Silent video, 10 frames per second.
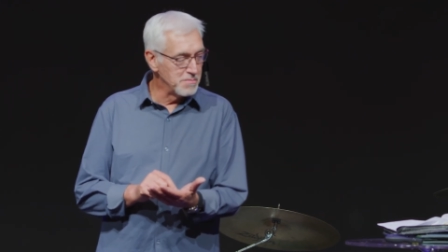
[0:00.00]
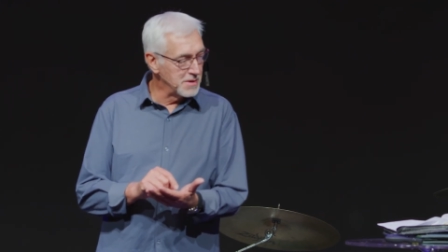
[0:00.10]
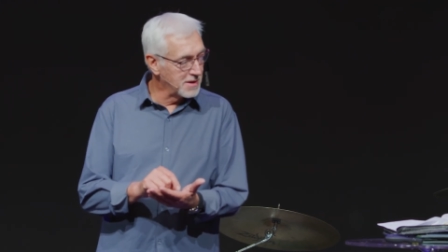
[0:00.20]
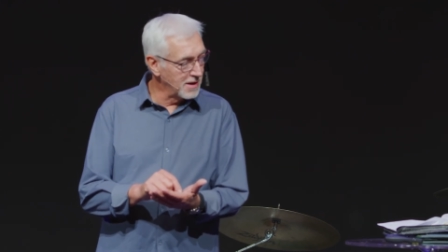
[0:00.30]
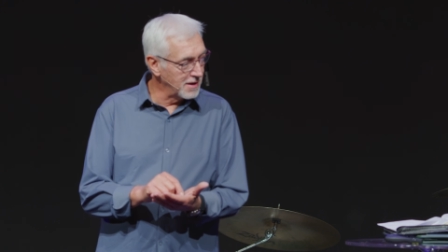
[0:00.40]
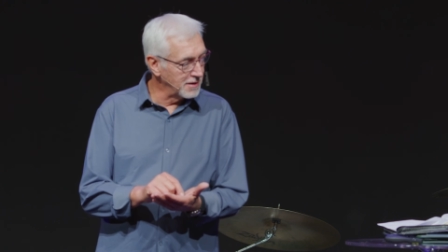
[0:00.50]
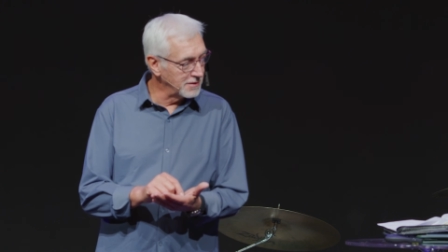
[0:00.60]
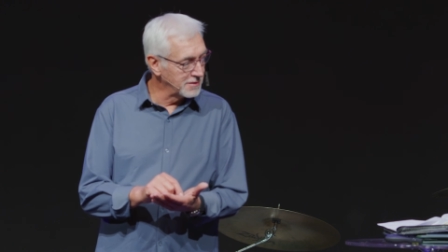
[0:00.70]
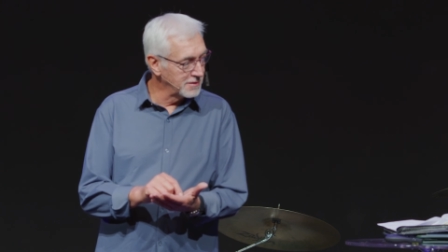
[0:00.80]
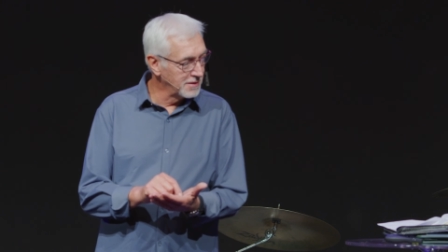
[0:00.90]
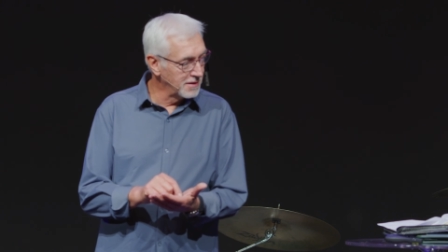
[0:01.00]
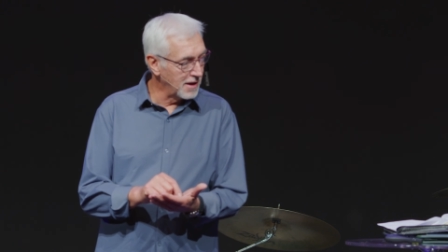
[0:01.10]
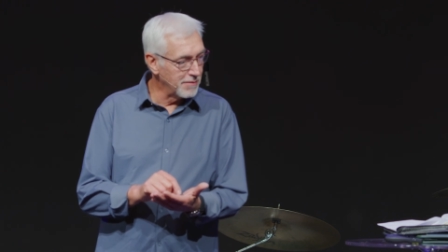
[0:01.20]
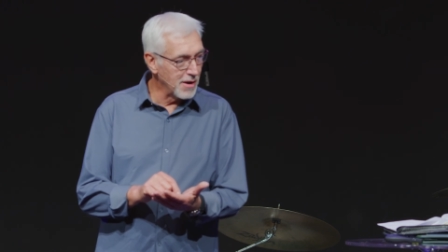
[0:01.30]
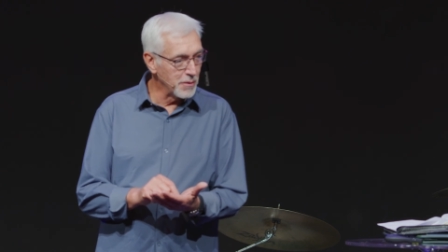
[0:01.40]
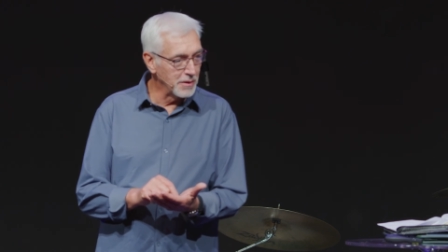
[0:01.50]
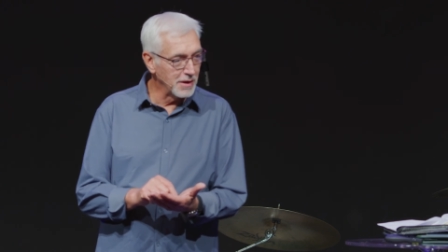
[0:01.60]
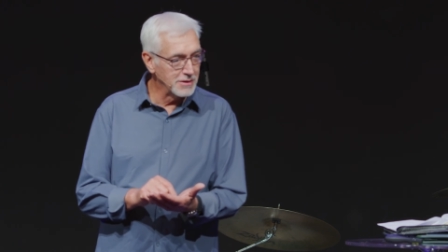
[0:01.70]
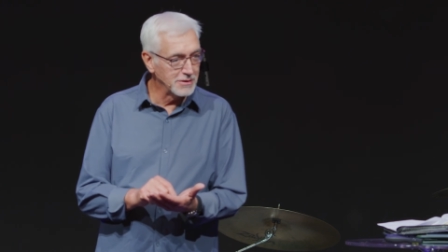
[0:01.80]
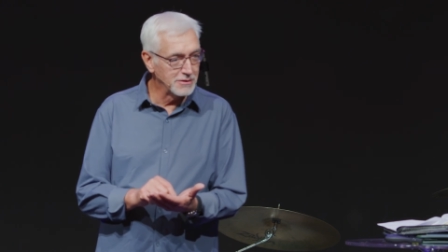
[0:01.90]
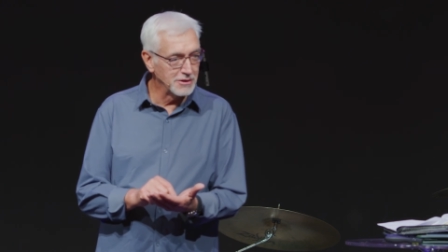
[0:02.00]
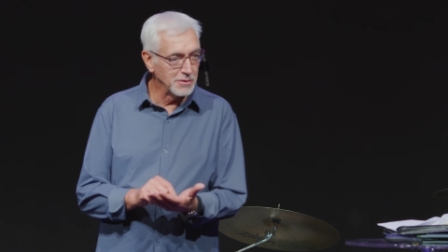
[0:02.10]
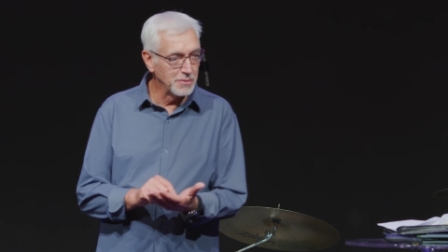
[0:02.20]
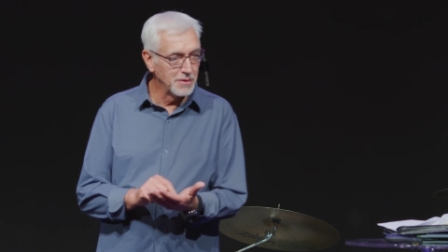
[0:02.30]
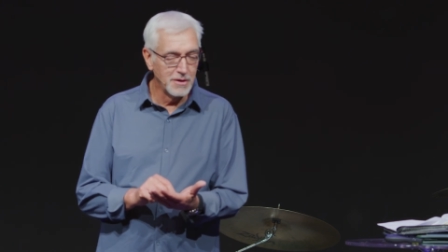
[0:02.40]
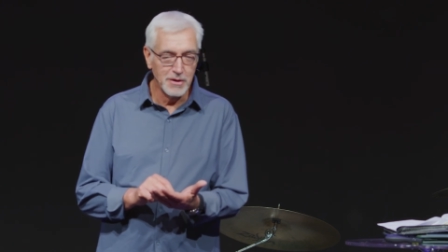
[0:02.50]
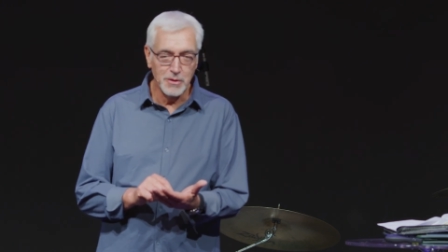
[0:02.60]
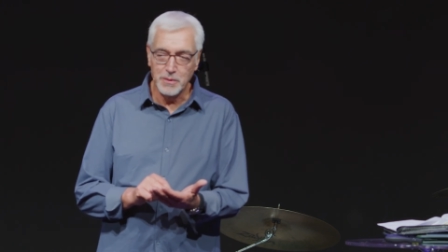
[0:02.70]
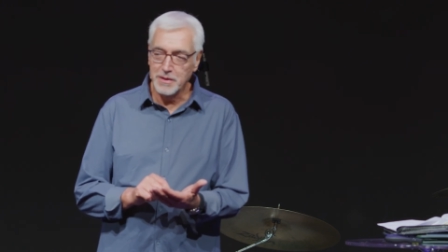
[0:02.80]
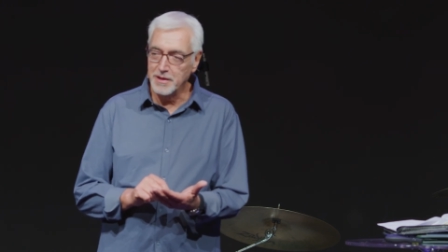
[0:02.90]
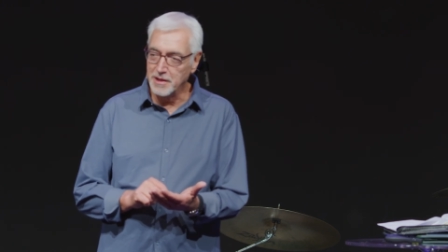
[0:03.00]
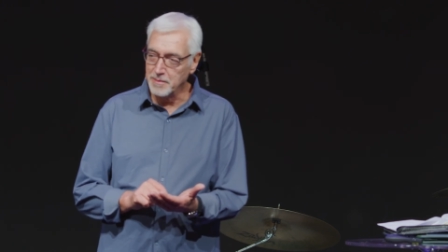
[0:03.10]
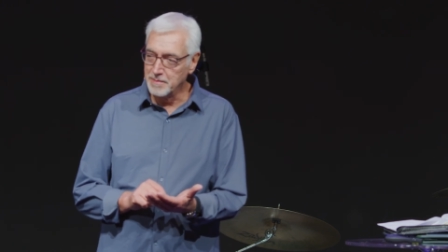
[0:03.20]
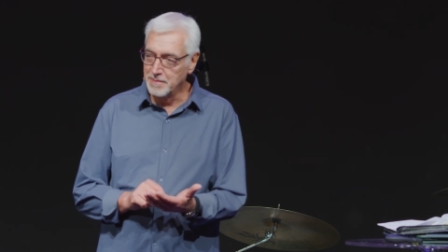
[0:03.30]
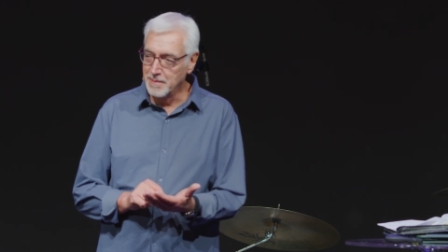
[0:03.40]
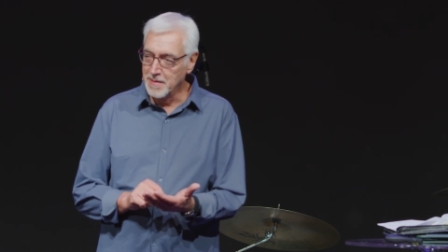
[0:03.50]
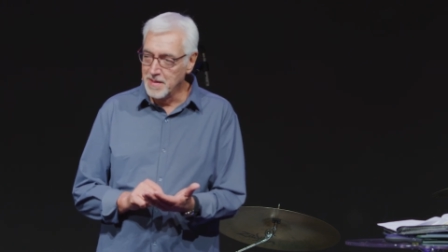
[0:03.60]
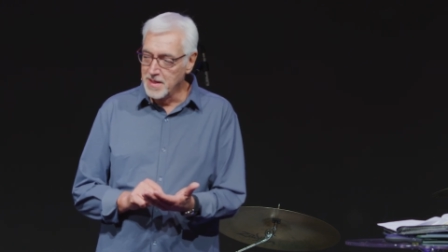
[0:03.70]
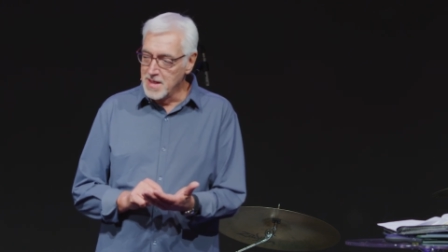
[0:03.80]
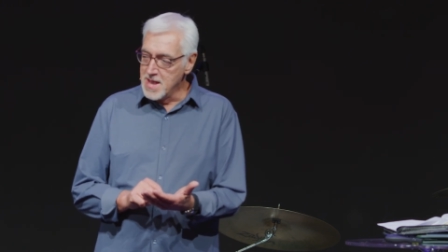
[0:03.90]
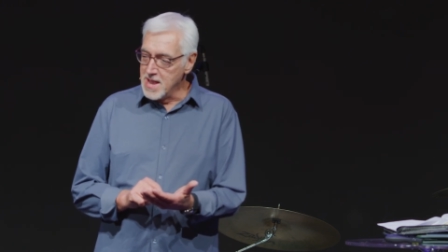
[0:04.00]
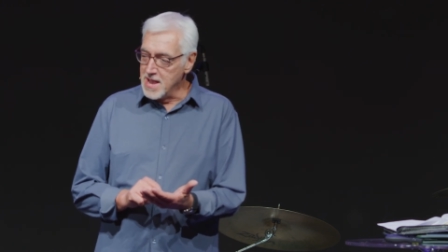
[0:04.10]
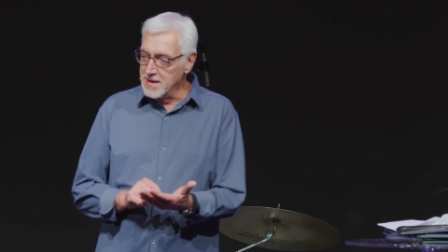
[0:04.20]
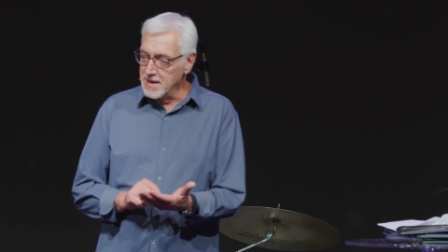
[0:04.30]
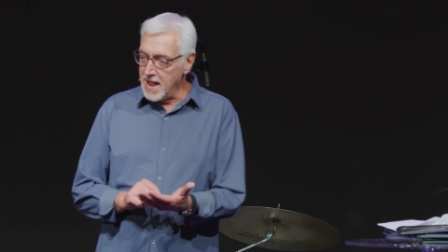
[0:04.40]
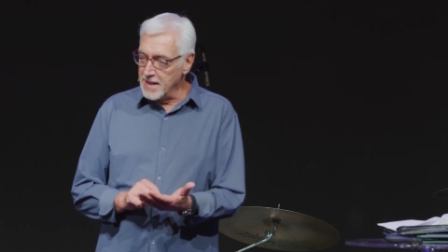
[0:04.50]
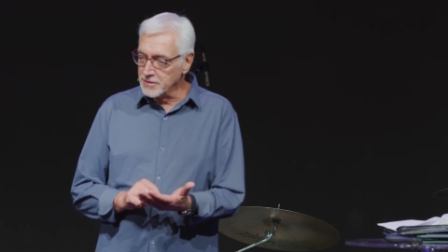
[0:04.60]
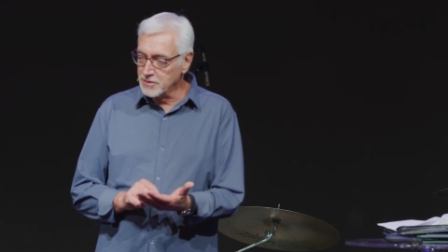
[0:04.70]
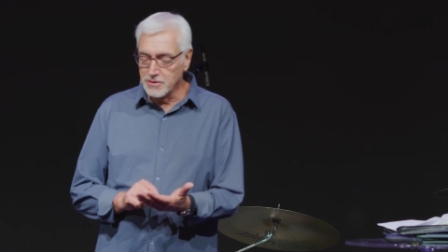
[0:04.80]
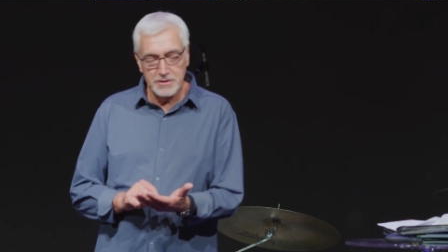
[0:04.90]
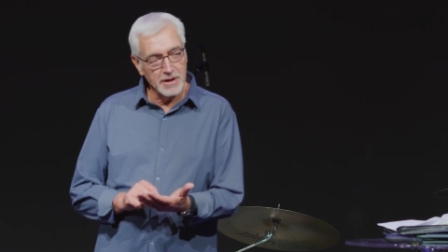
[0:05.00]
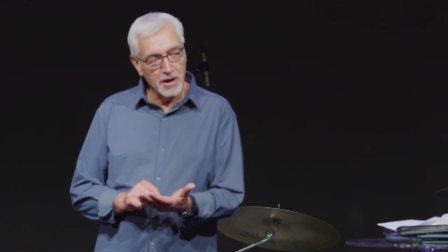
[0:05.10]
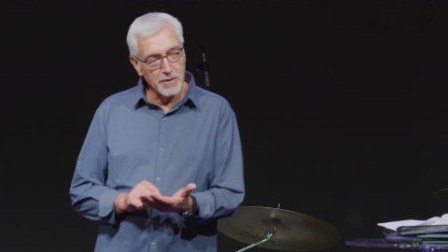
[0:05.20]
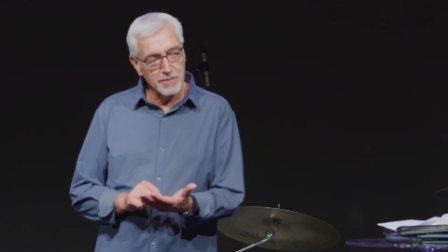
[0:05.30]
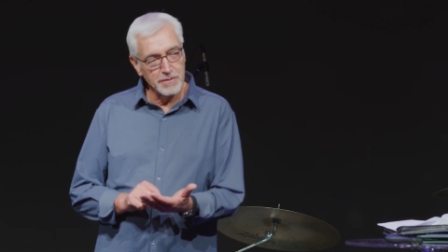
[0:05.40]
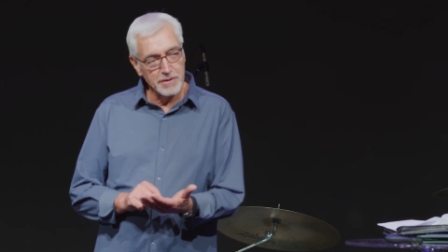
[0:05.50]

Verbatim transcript: because of our relationship with Him. And then ask yourself,